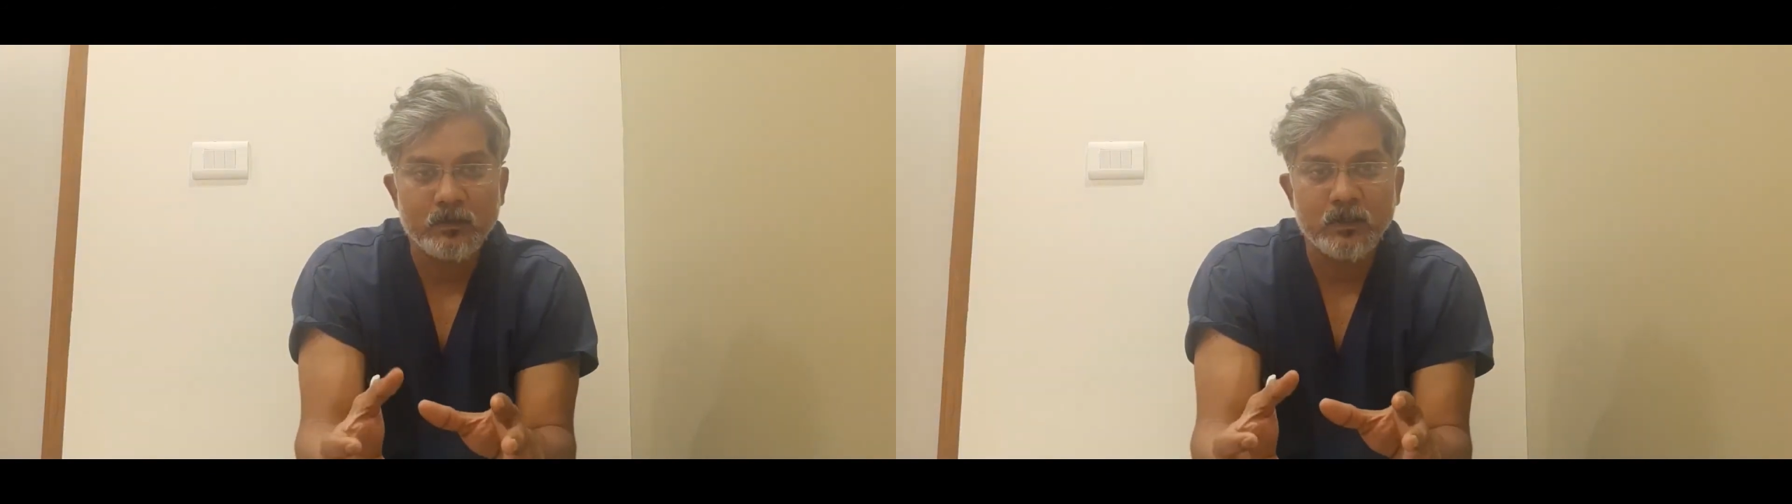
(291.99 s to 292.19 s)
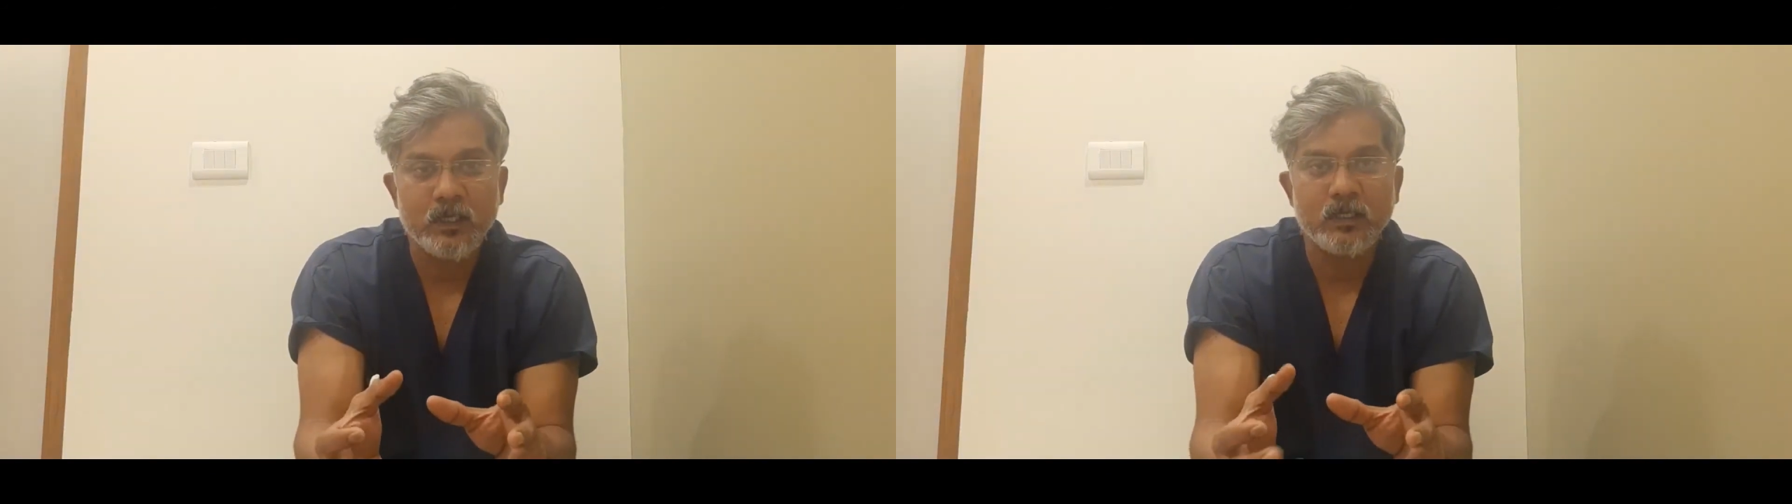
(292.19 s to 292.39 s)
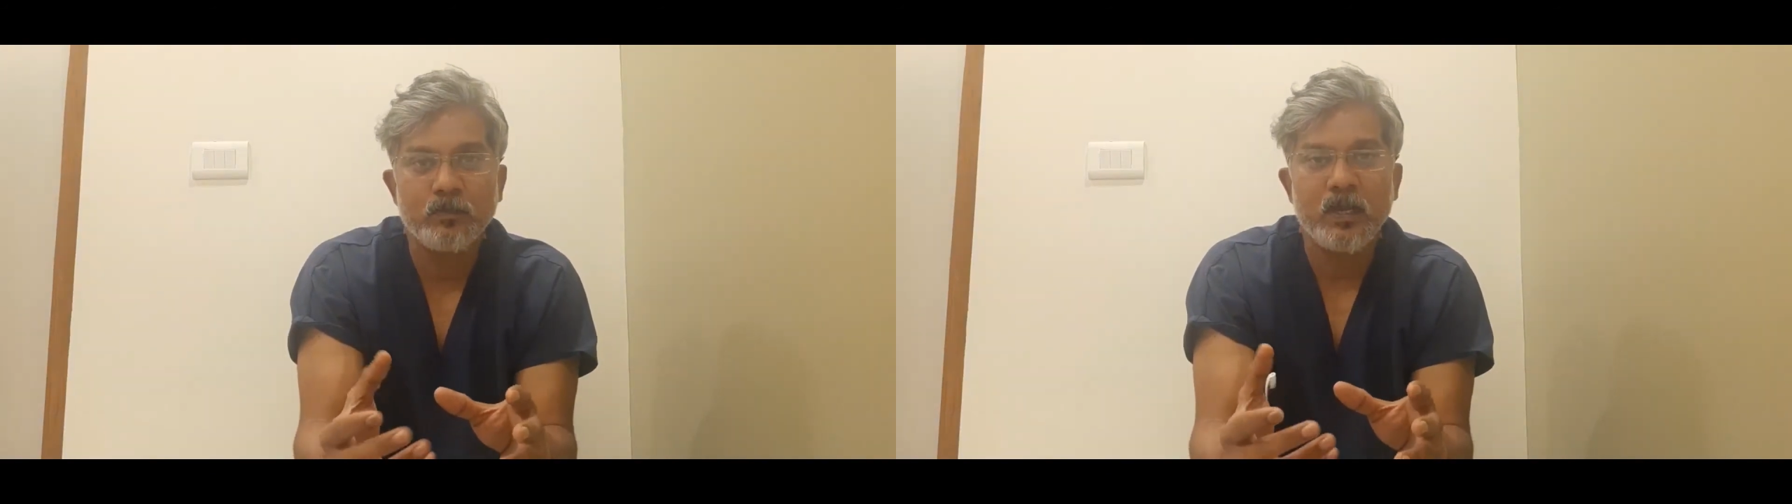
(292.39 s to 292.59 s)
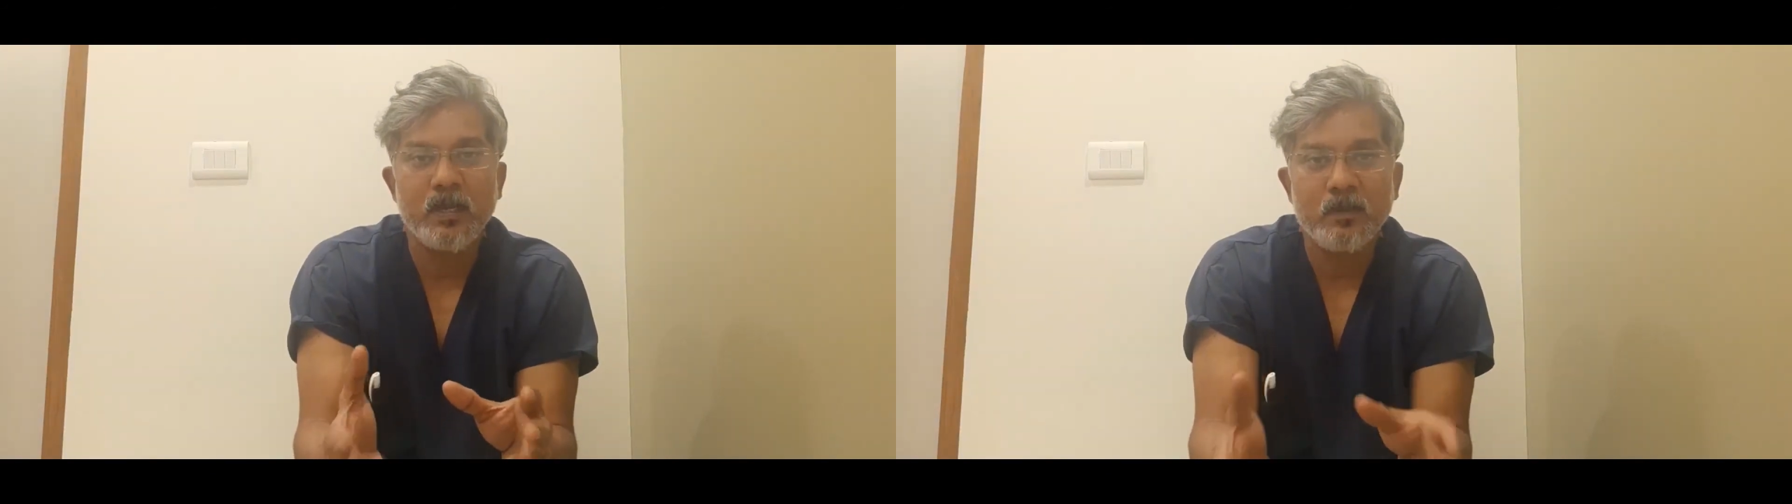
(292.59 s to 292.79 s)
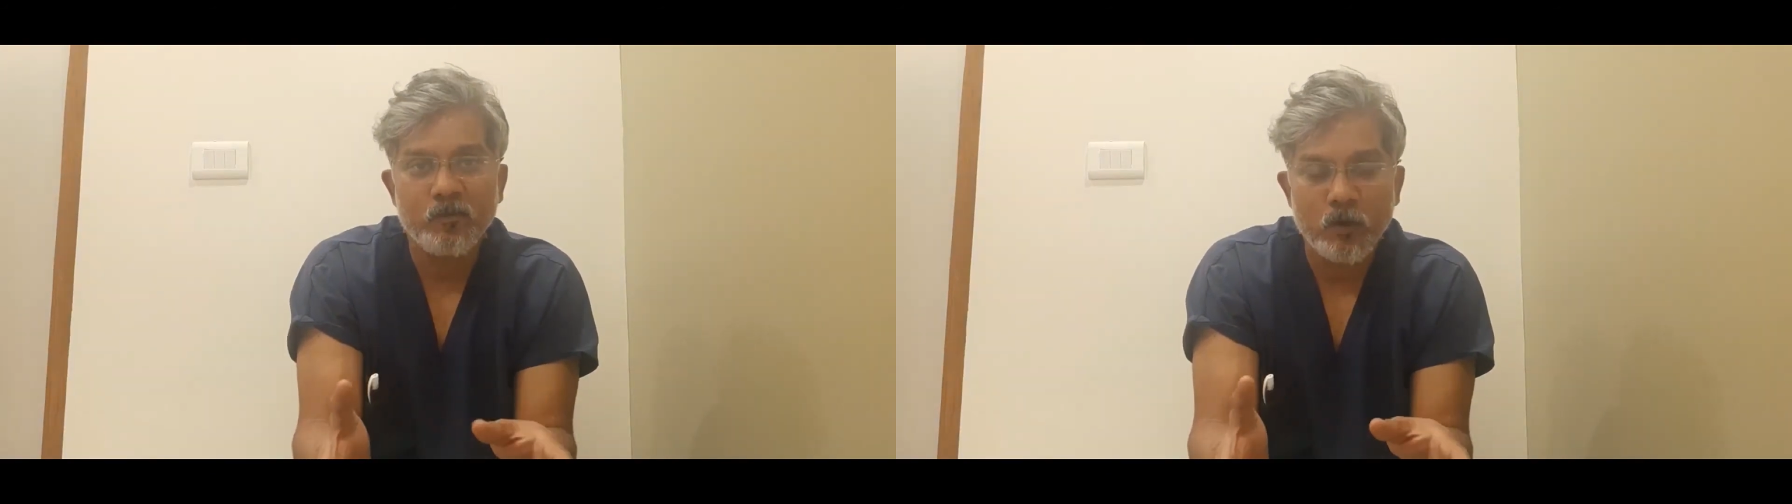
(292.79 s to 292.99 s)
such as
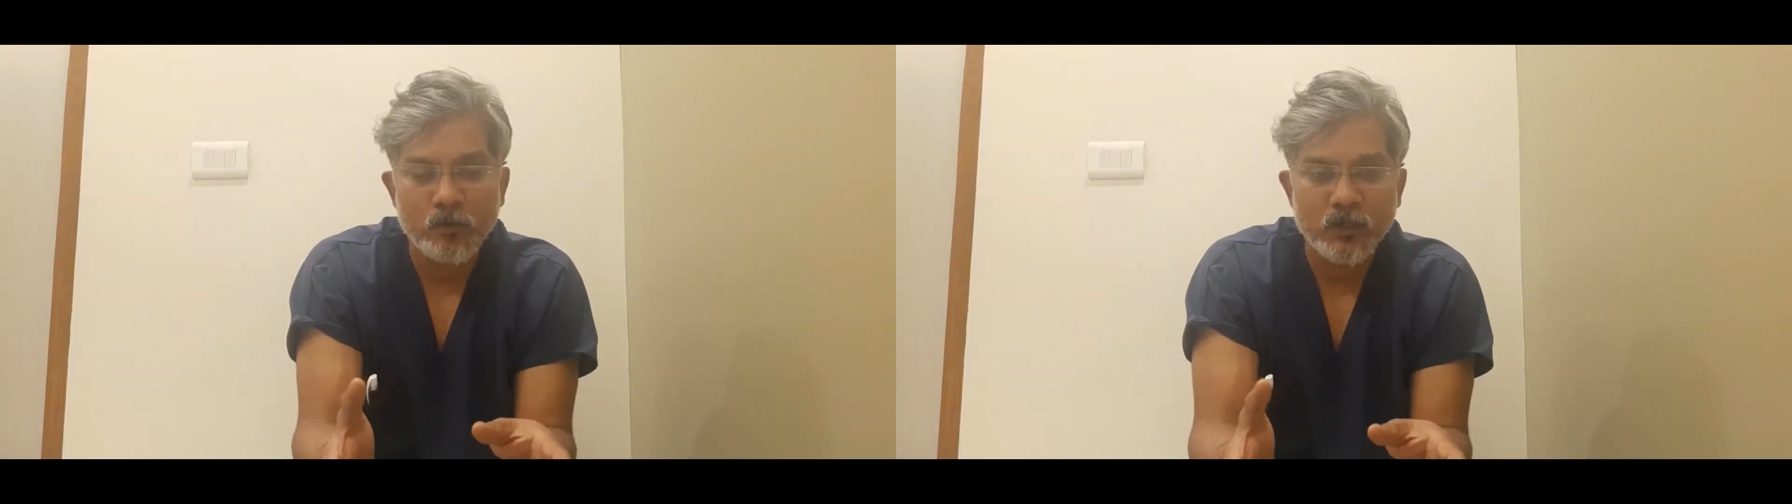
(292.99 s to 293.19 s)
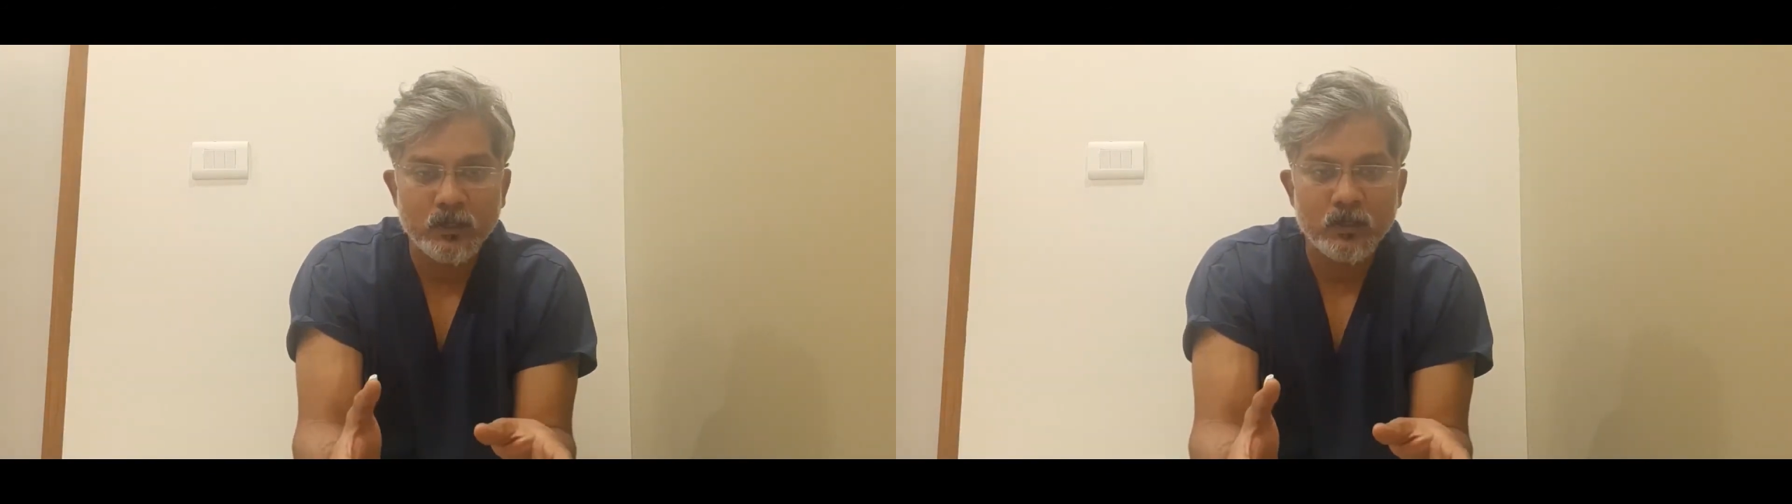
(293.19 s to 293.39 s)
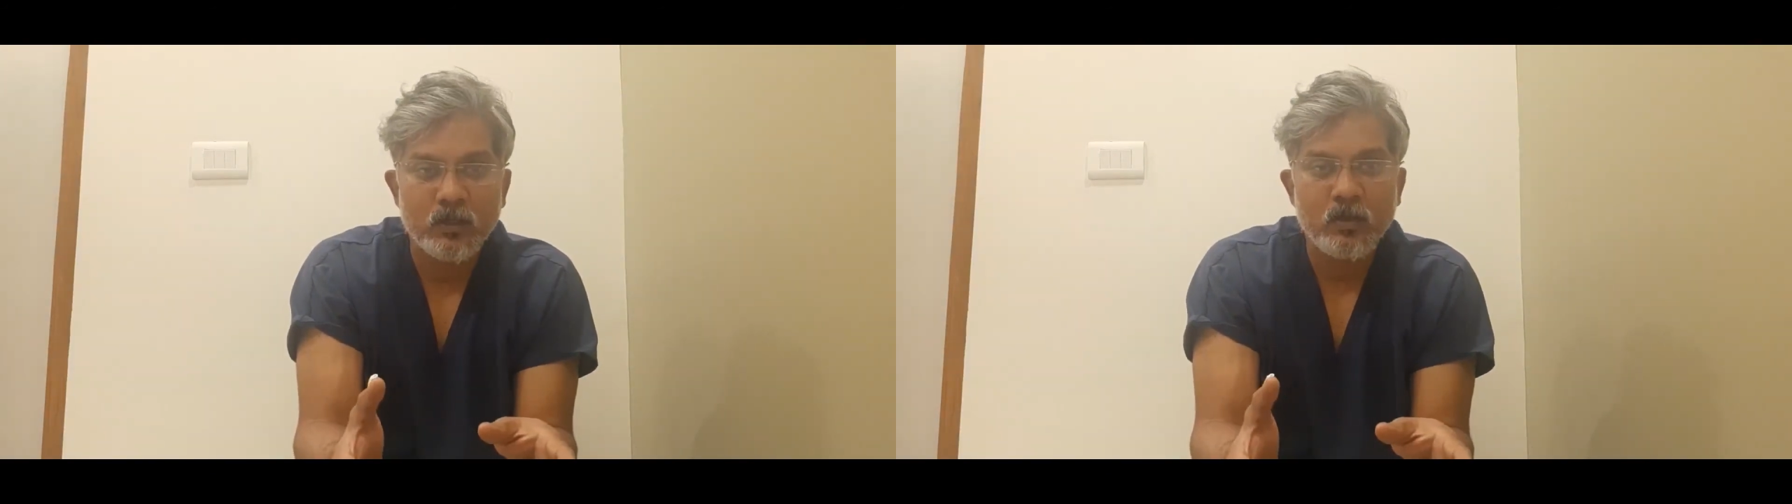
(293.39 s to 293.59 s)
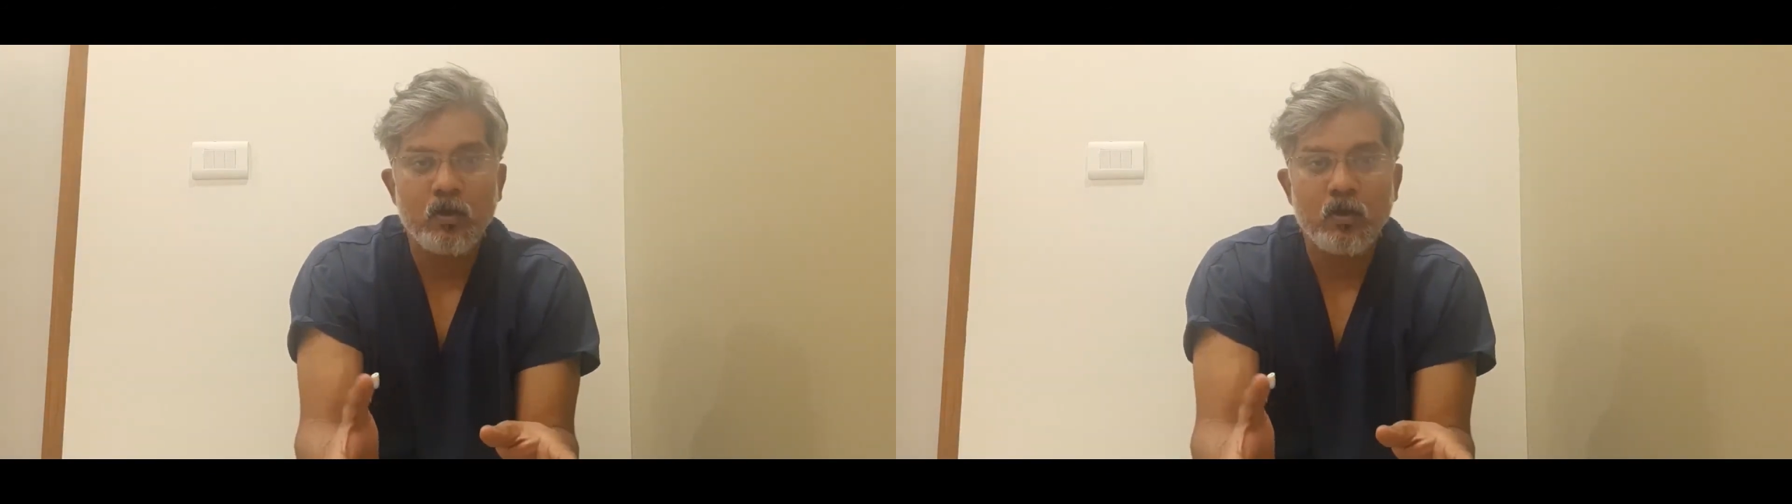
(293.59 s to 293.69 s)
bending forwards